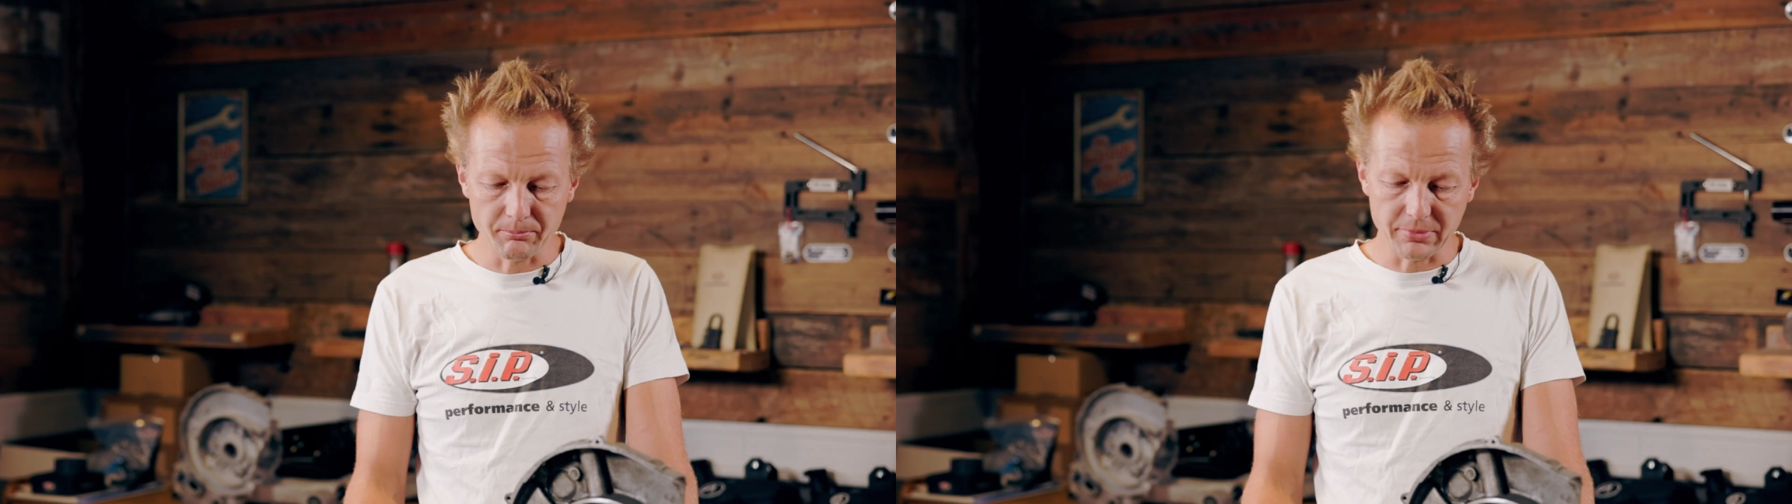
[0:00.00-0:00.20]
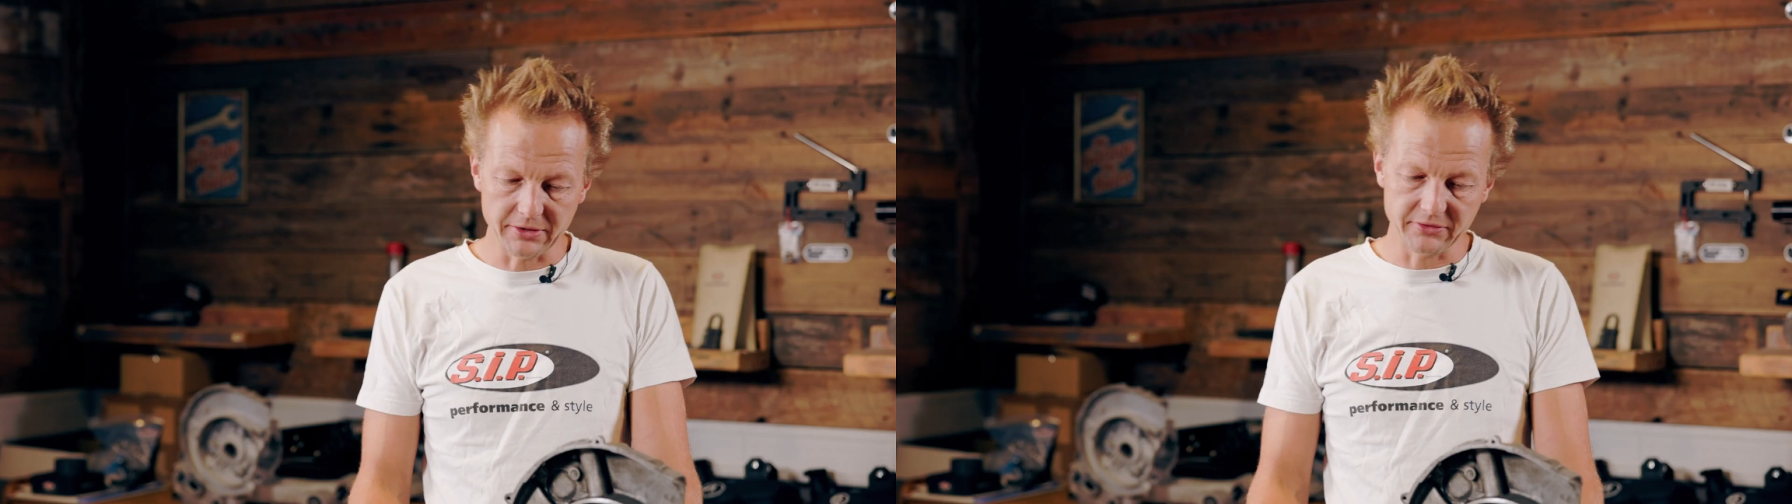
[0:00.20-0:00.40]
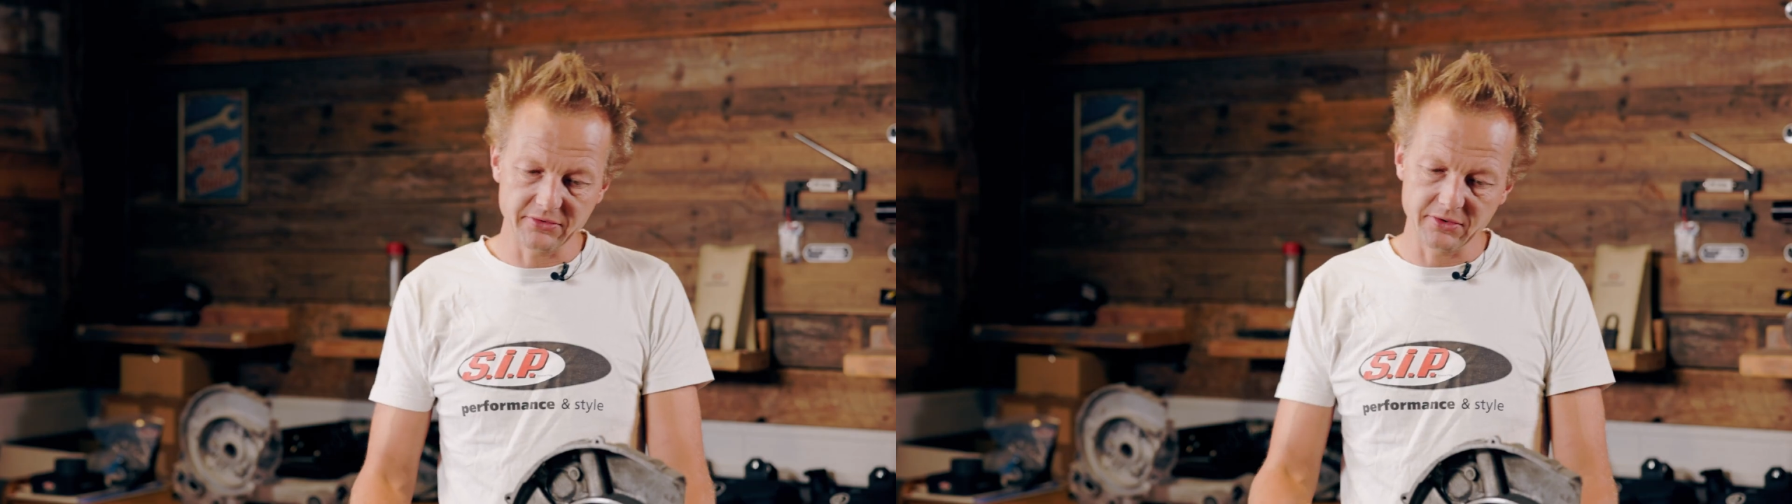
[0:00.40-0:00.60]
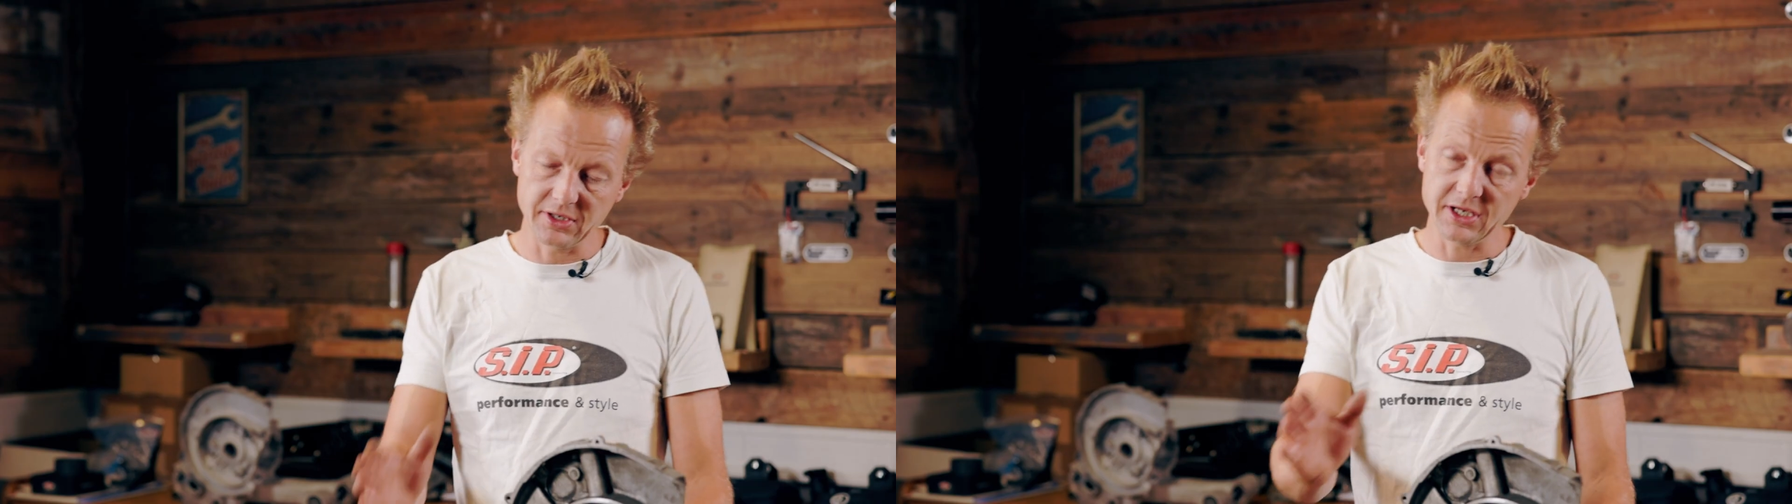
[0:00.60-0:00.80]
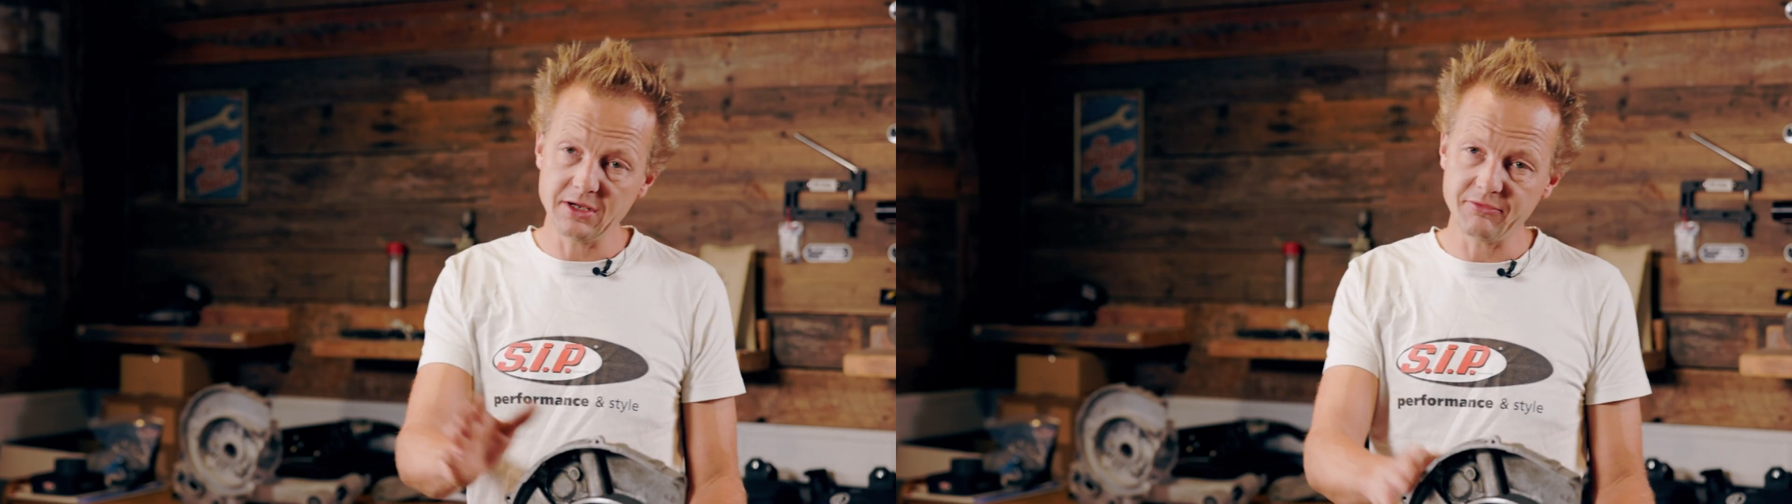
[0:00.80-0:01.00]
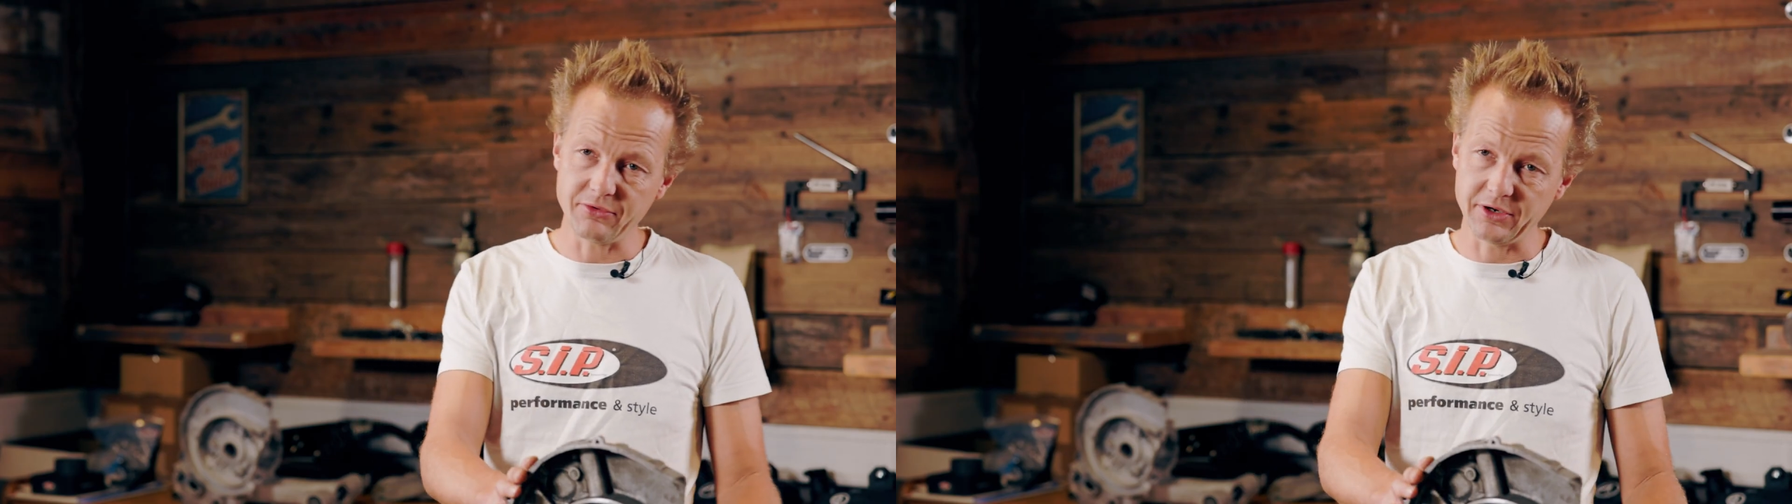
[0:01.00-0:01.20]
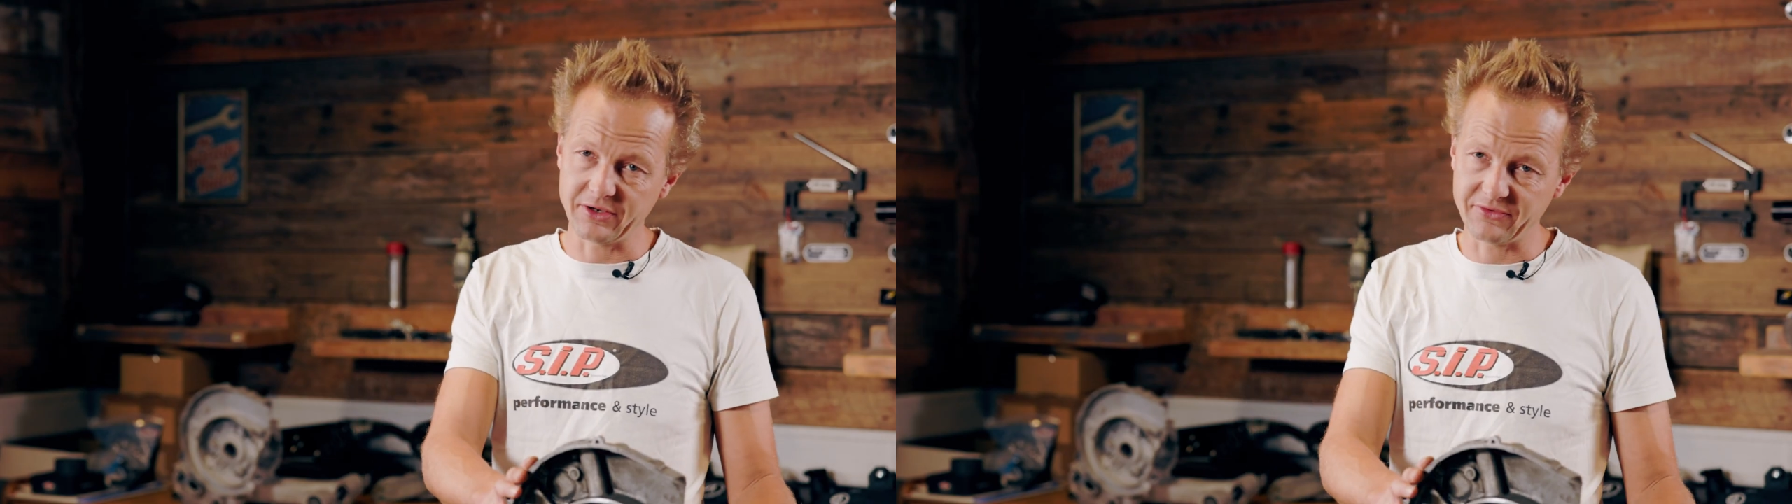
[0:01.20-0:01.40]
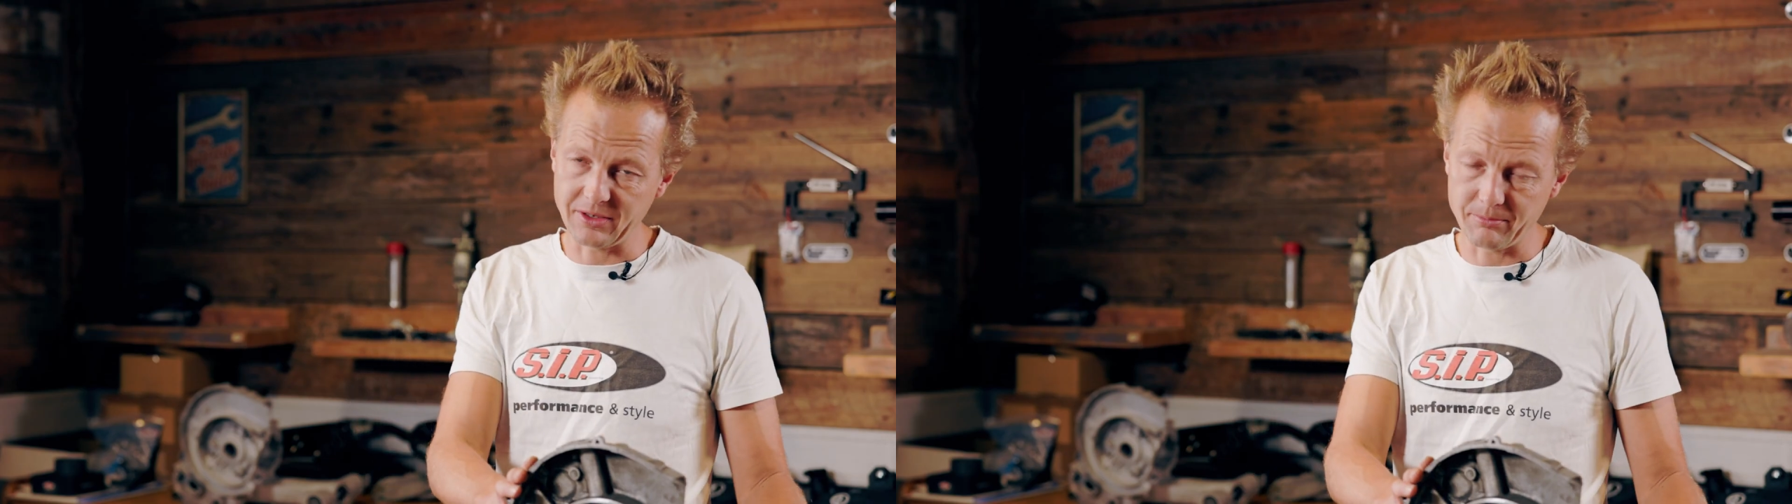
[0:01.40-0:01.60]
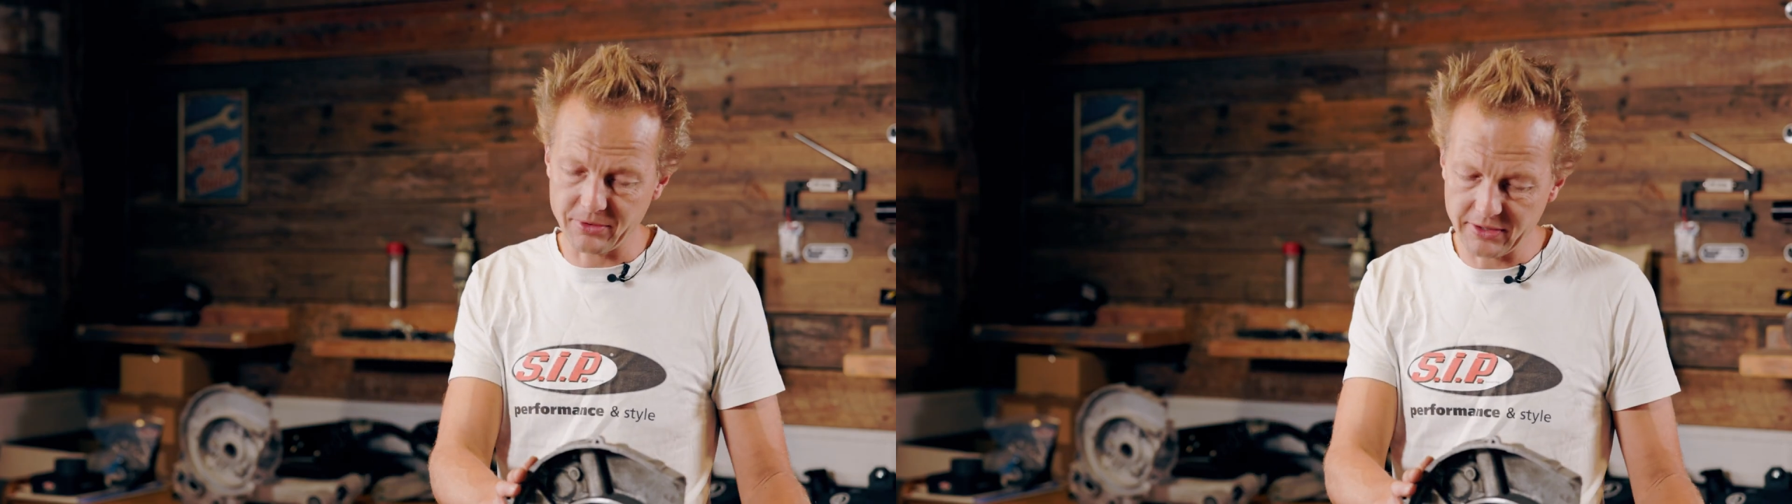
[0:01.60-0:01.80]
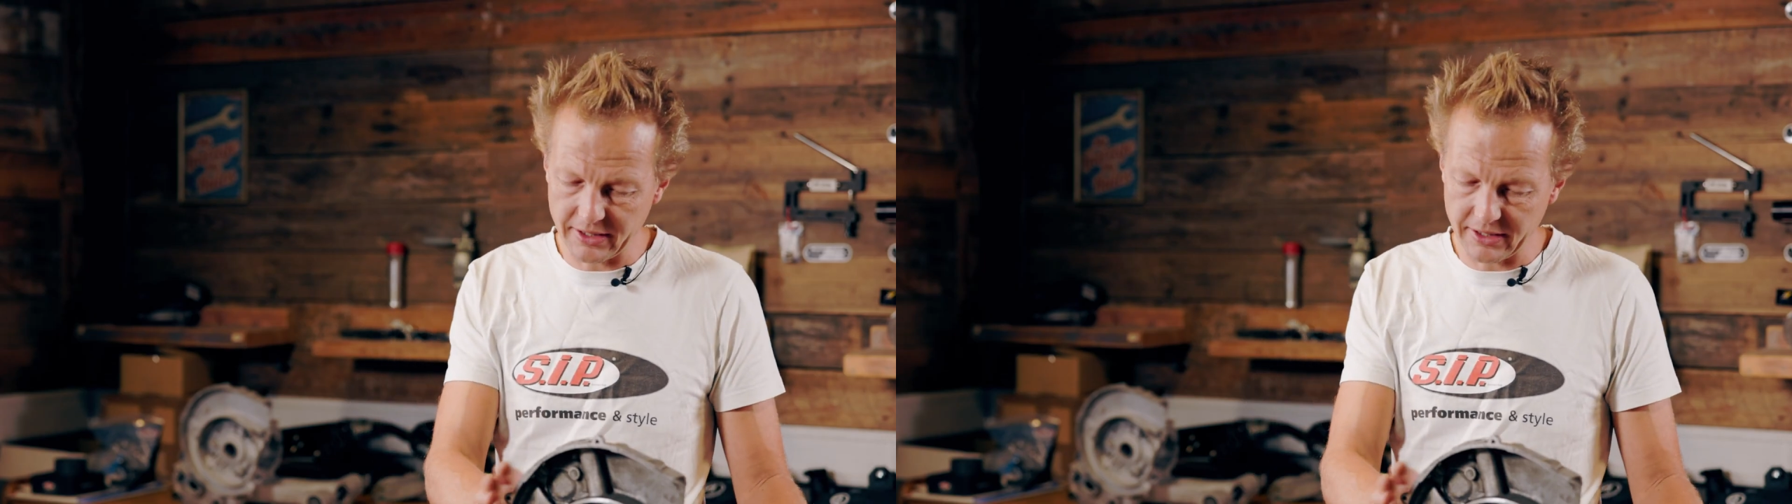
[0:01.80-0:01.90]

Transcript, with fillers: But here, for example,